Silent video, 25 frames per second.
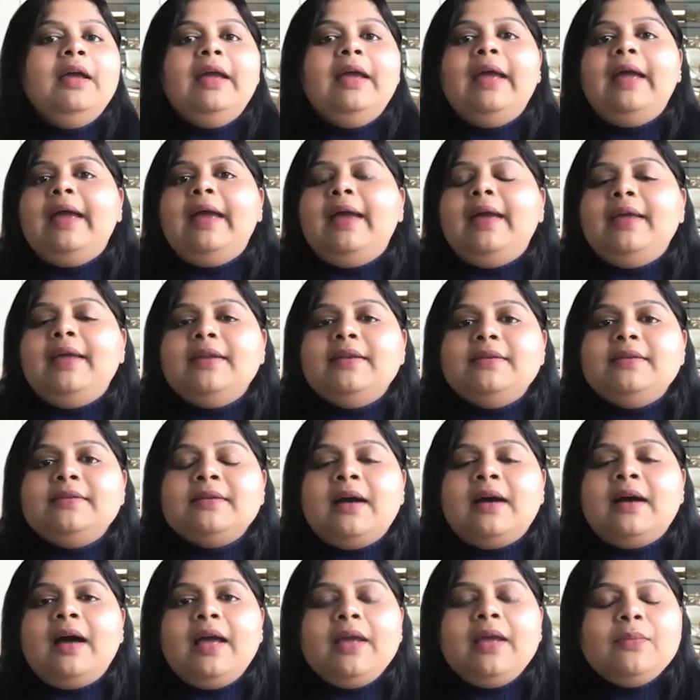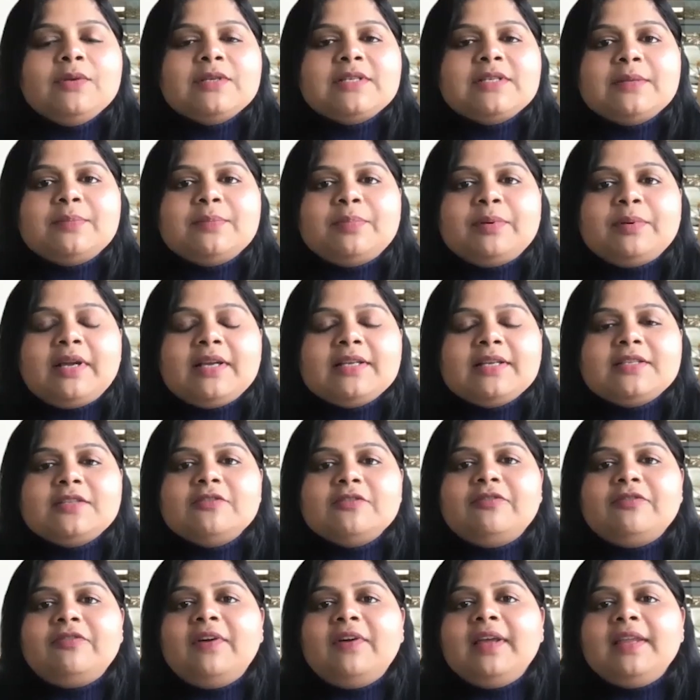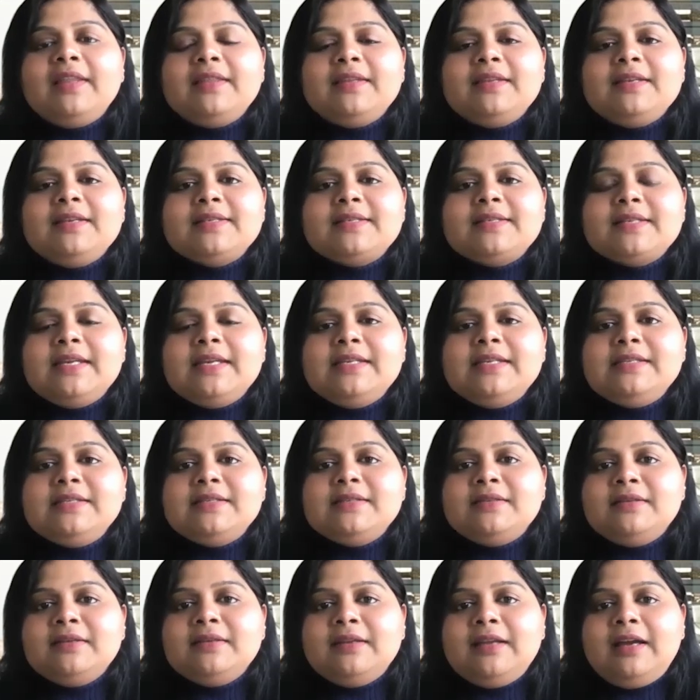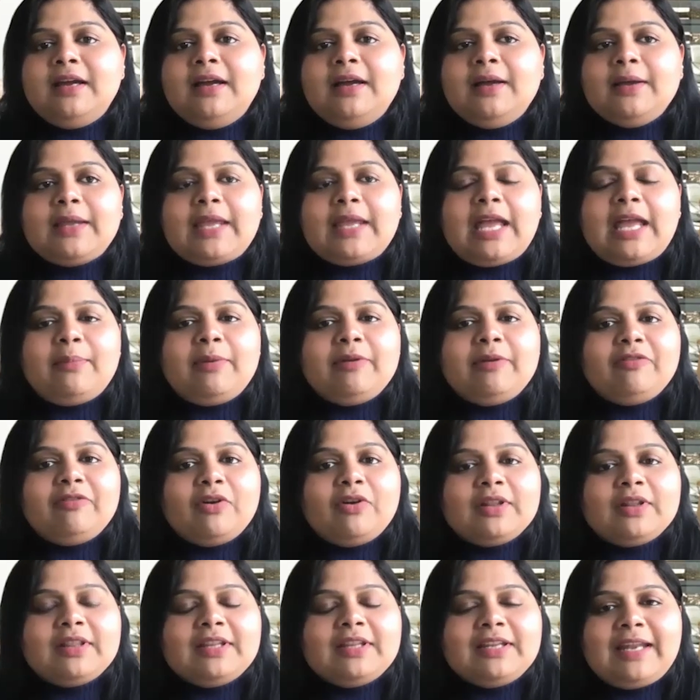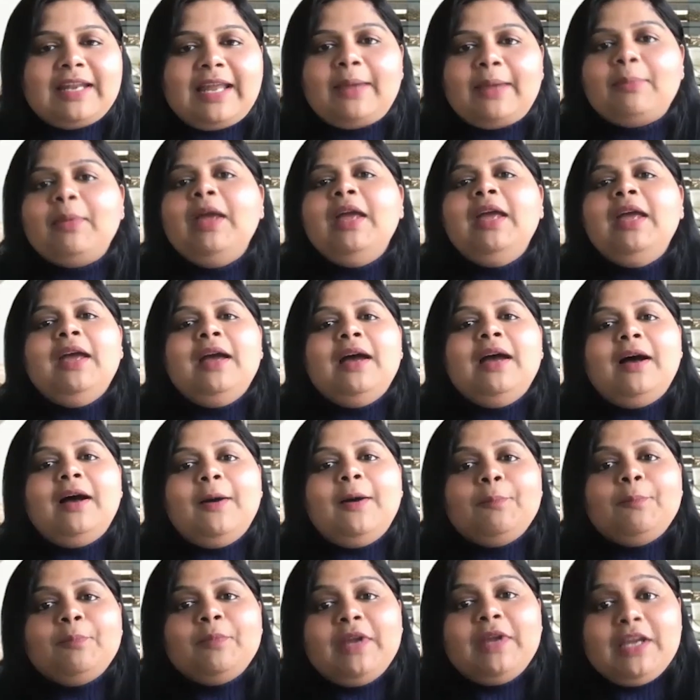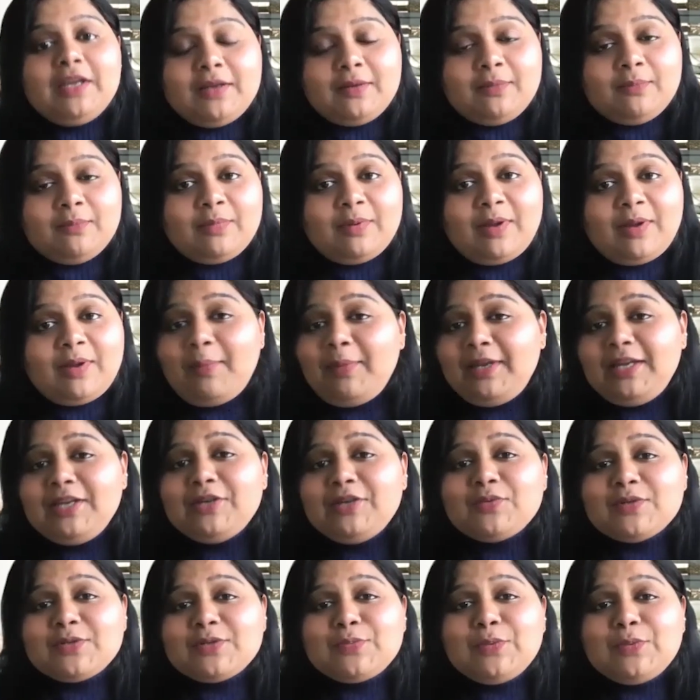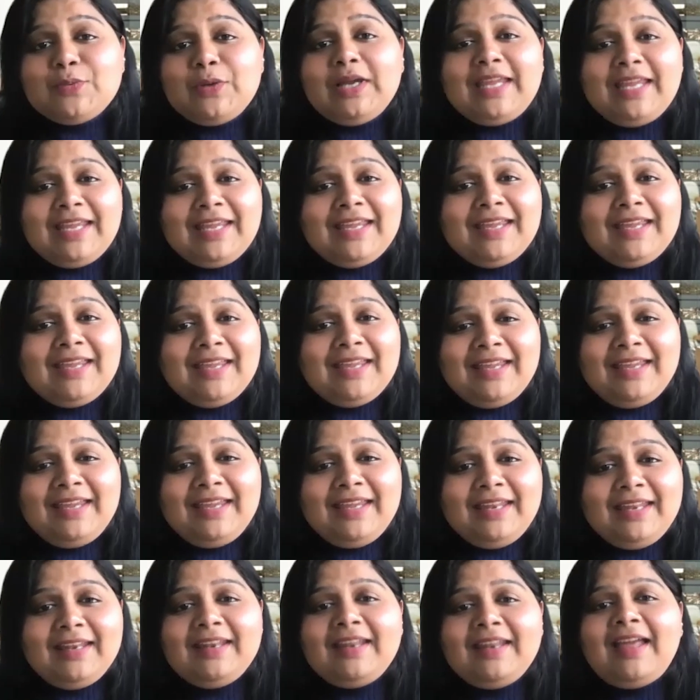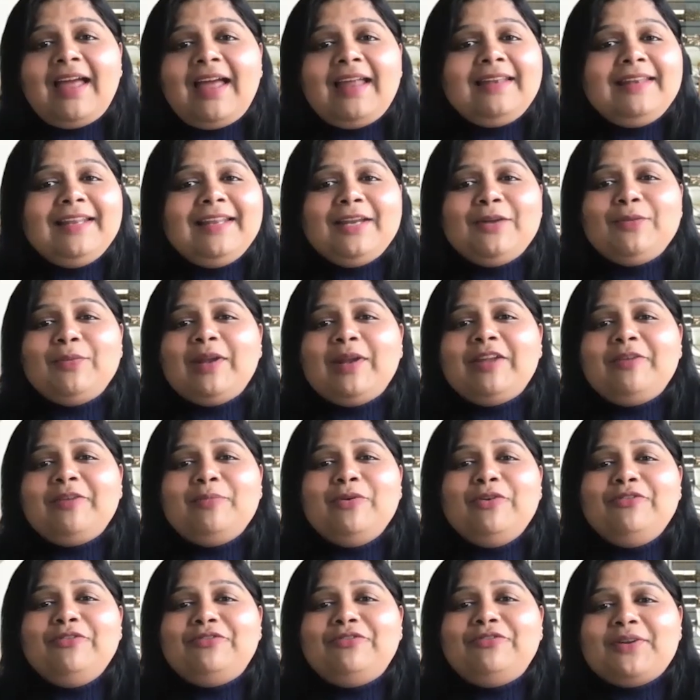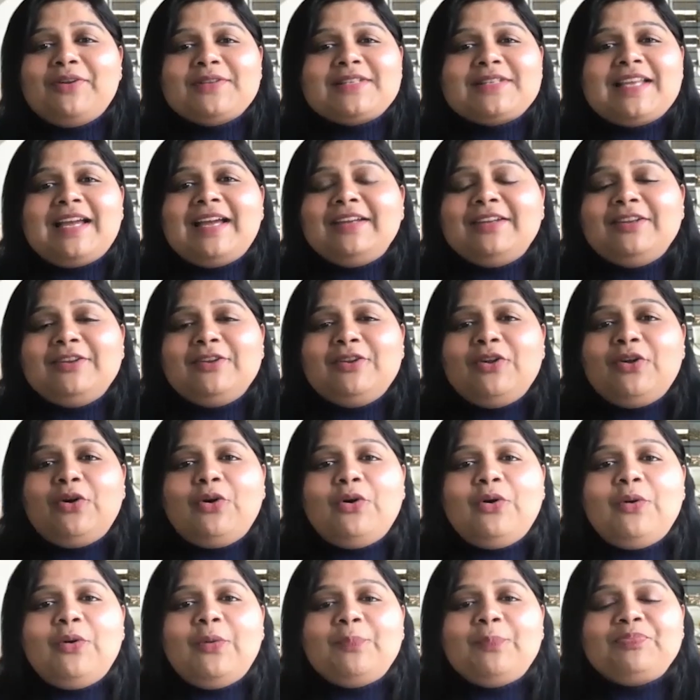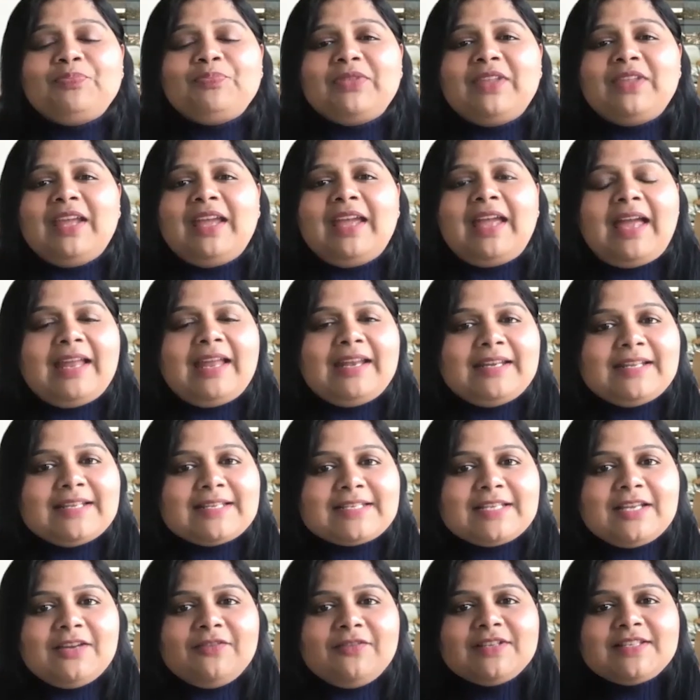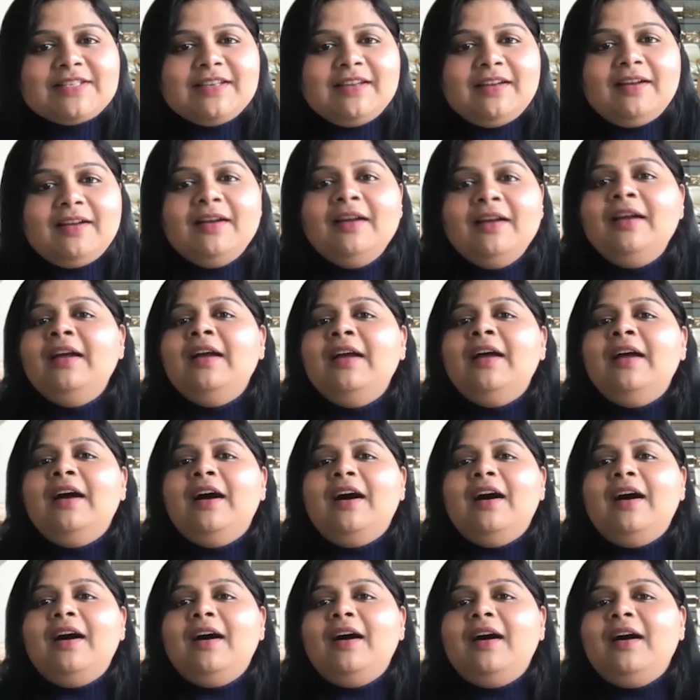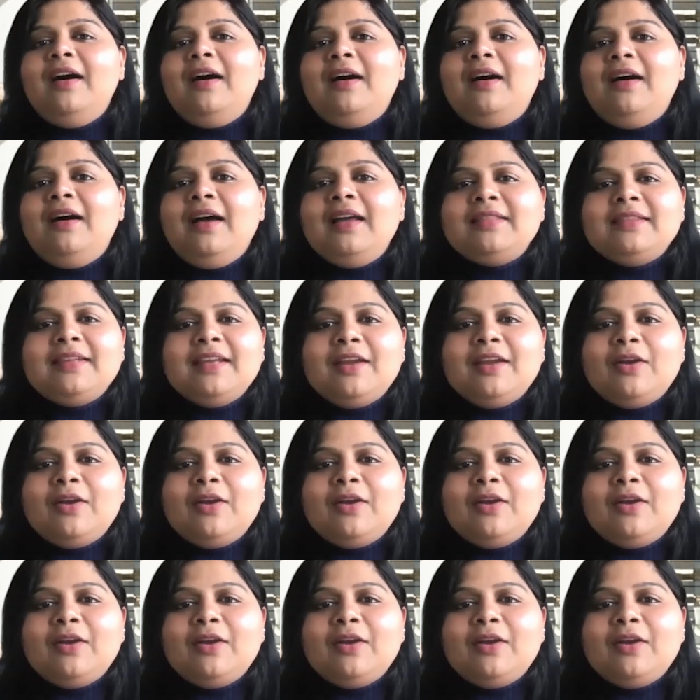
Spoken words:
And I was surprised to find these Indian cab. I forgot the name. It was working in Adelaide when I moved first. I didn't know they had service here. I think